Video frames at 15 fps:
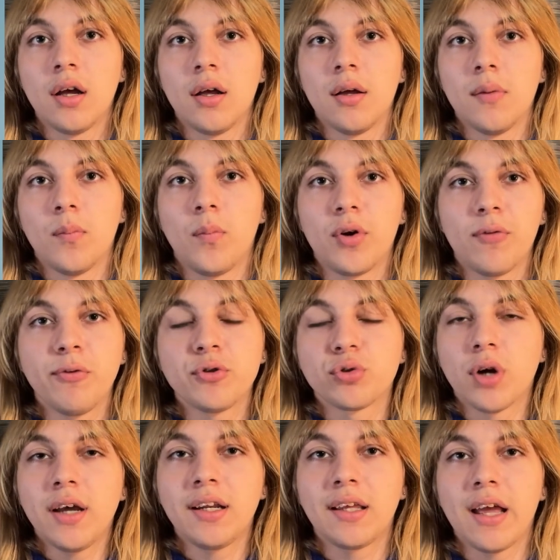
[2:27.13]
But if you
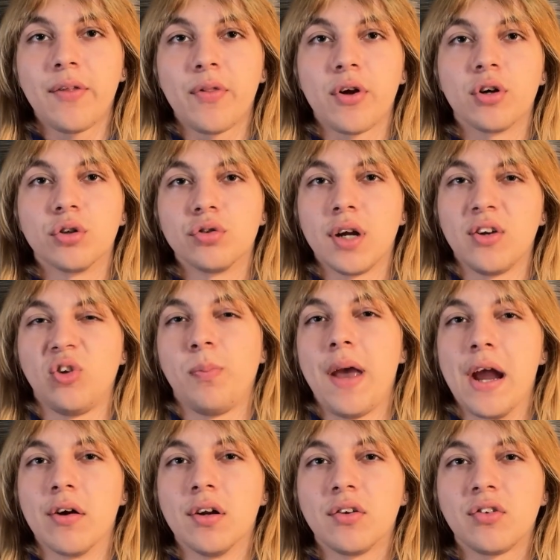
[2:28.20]
try to get their
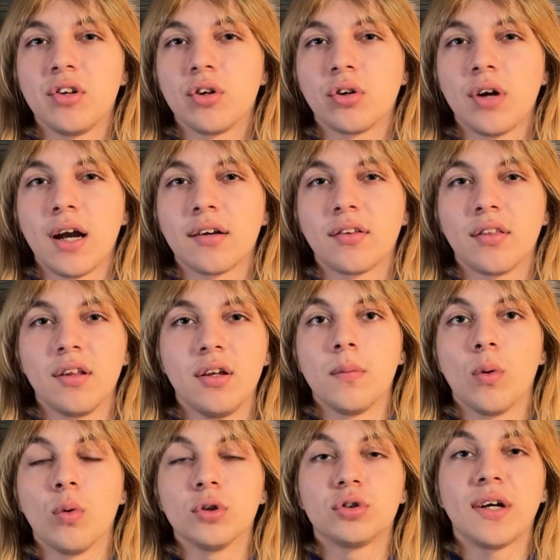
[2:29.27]
transparency correctly,
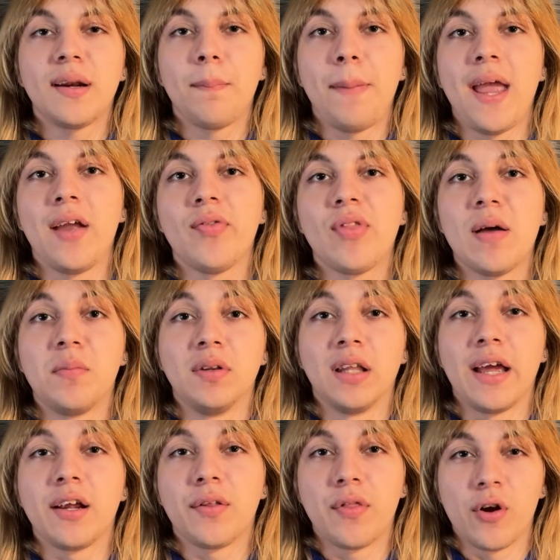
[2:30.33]
or try to paint them
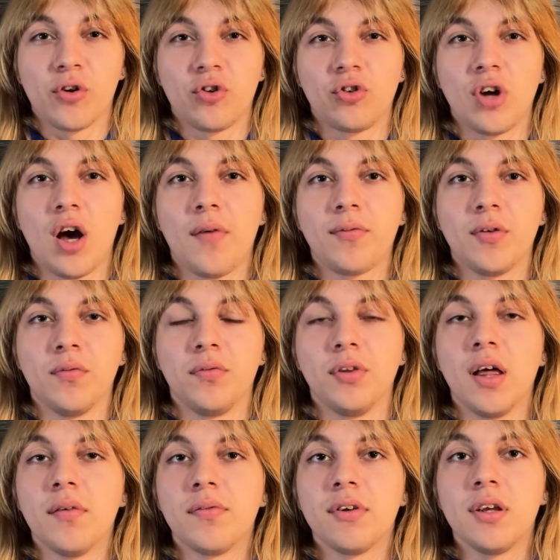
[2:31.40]
like they're soft and
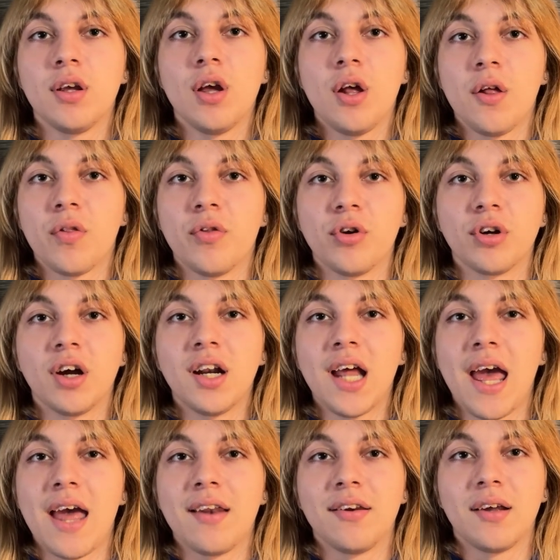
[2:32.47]
fluffy, they're gonna
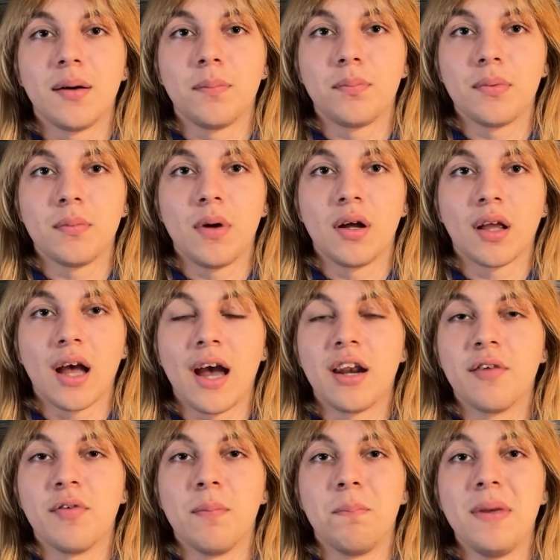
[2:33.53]
end up kind
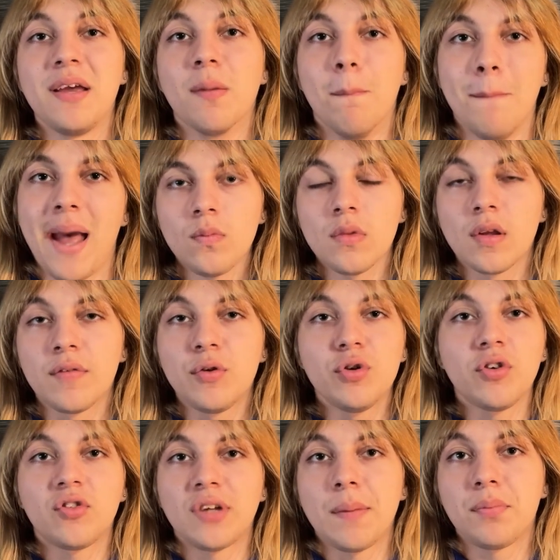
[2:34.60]
of a big mess. If you
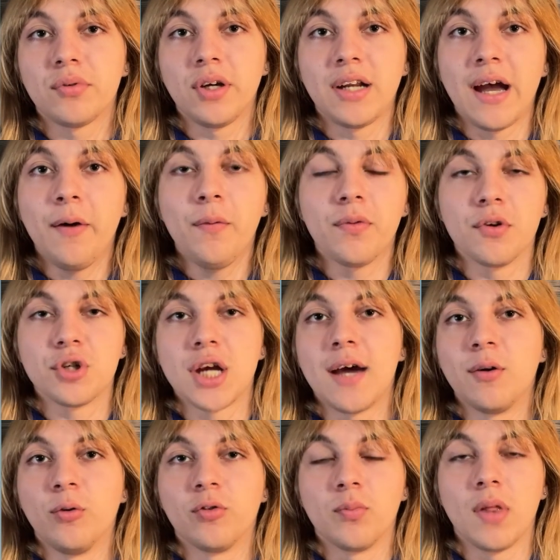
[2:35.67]
just separate out the
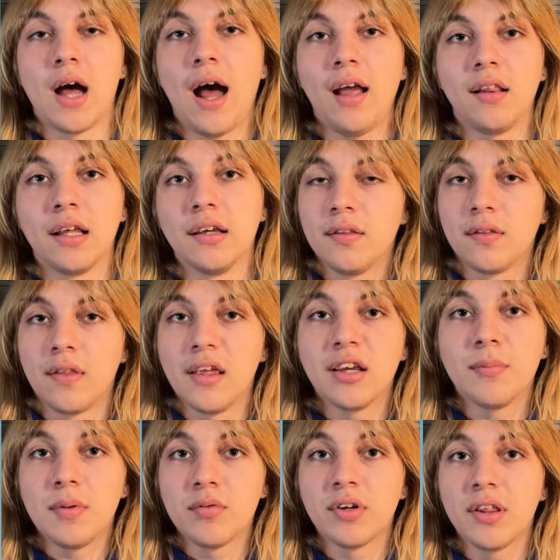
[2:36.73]
shadows from the highlights, they
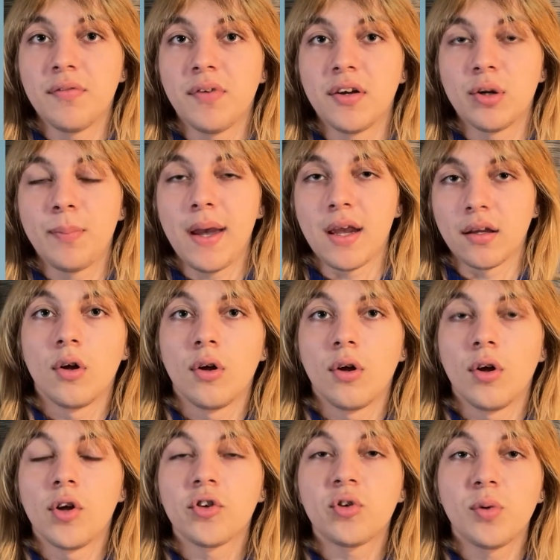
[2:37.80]
can be really fun to paint.
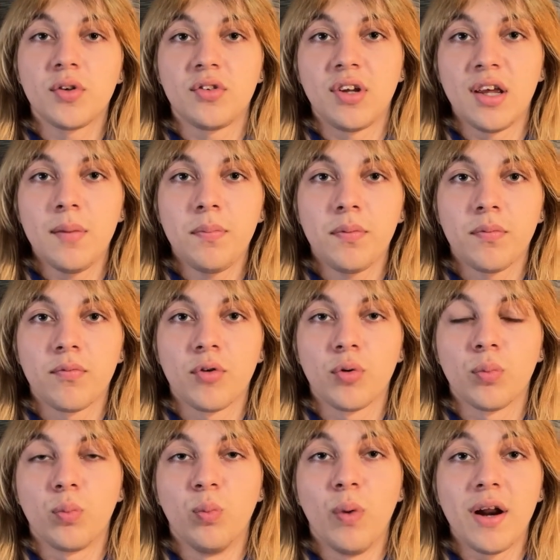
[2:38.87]
Also, a tip for
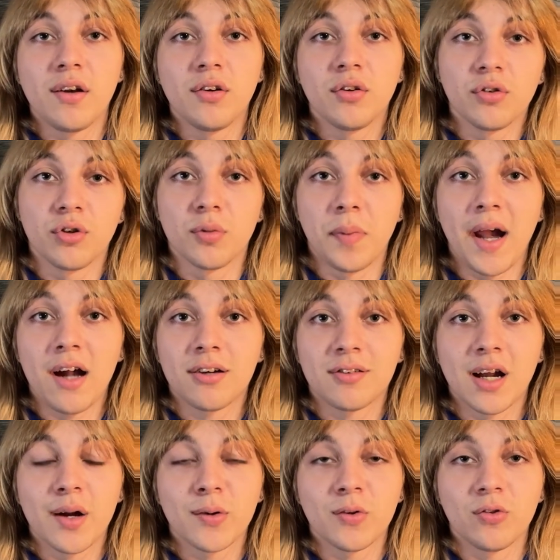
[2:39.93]
when your
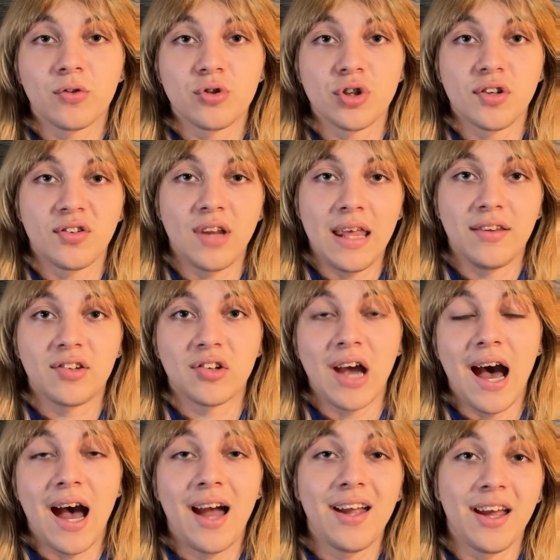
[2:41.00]
background is just a
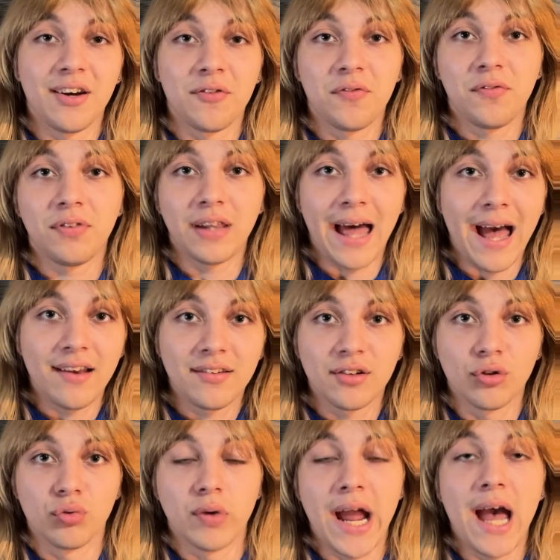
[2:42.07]
sky and flat
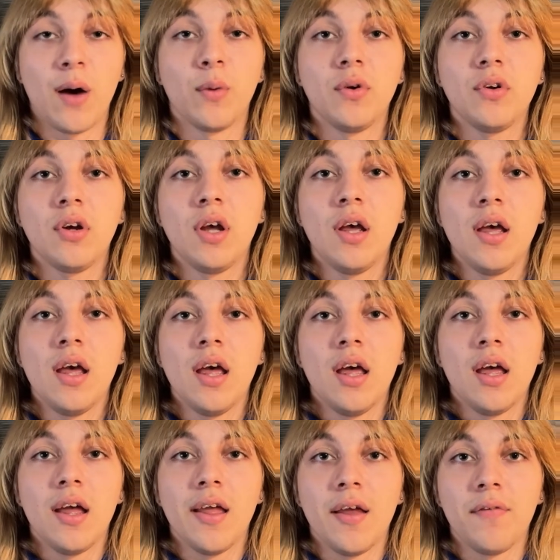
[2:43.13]
ground,
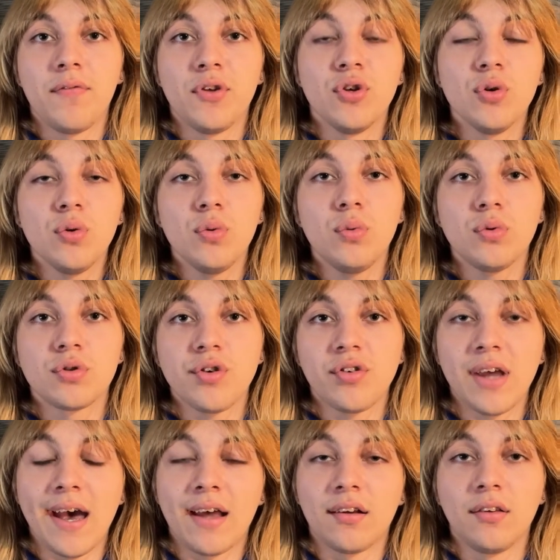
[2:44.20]
if you just
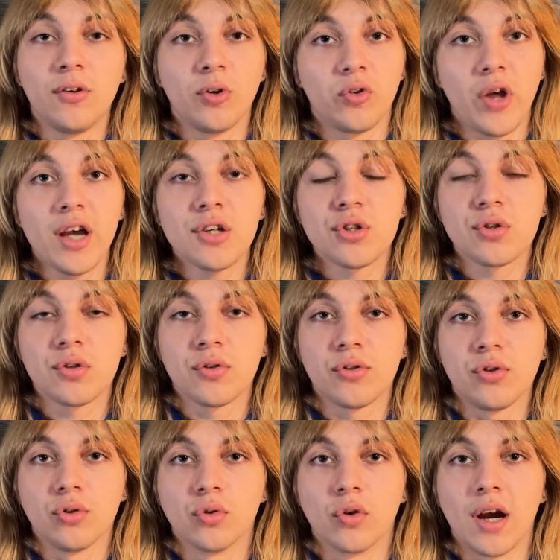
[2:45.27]
add a little texture into
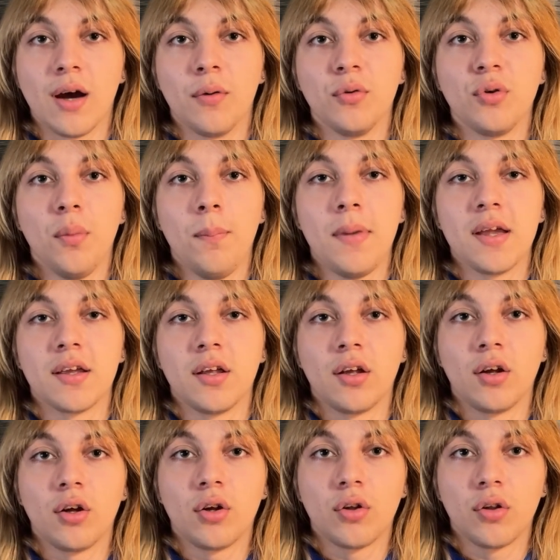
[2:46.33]
your ground,
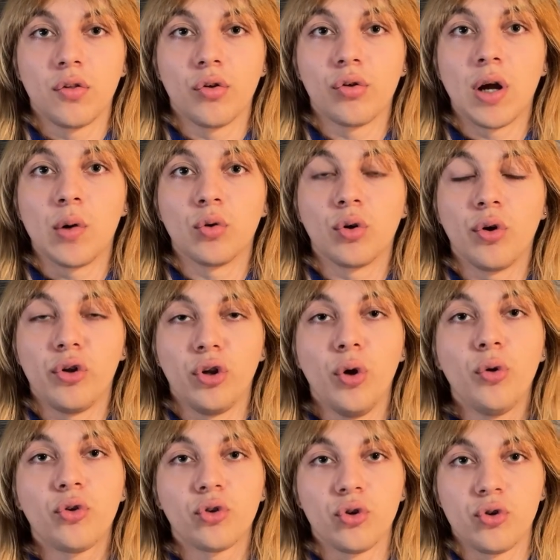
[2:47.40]
making the ground
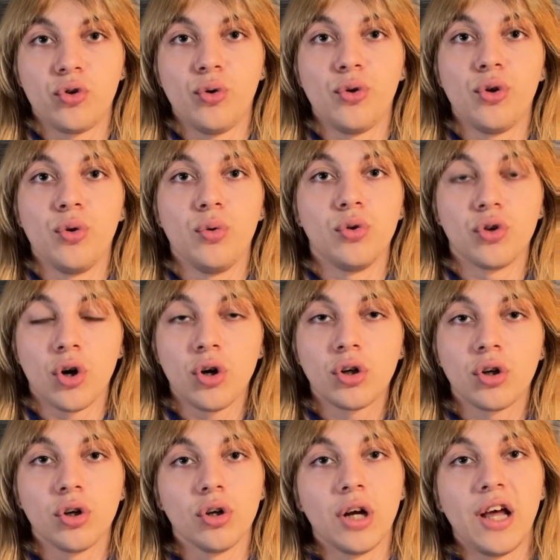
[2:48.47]
closer to you
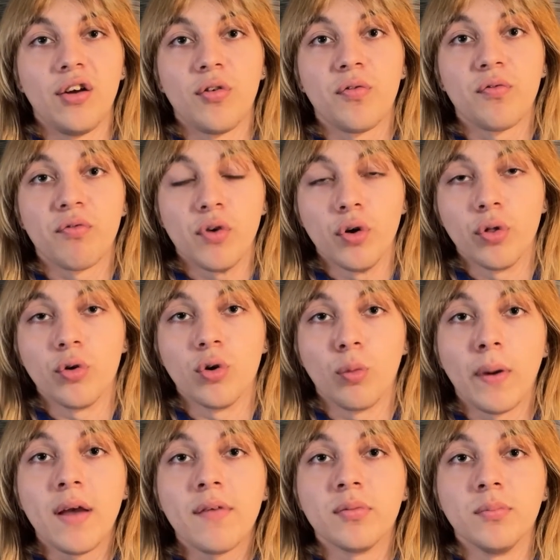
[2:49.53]
darker and further
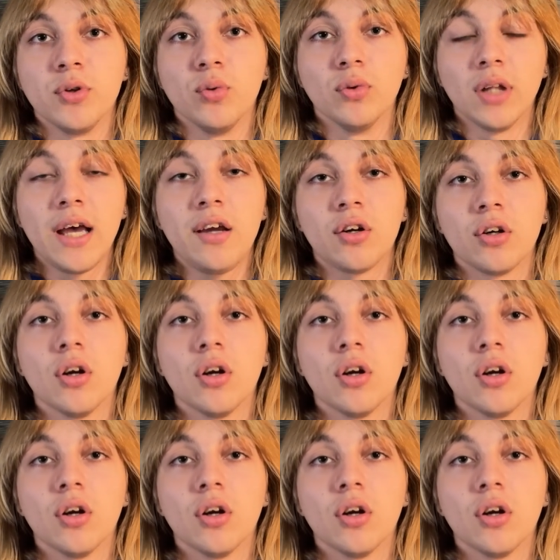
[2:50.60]
away from you lighter,